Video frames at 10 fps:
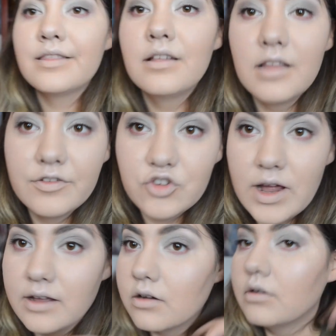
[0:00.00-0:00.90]
The love
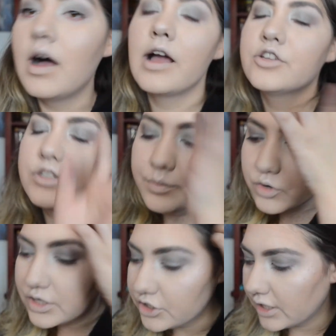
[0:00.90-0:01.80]
triangle. I just
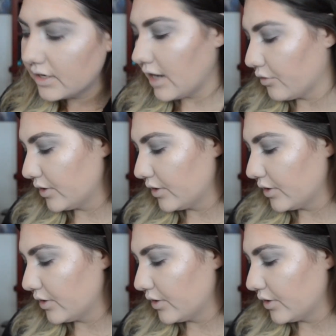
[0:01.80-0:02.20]
appreciated how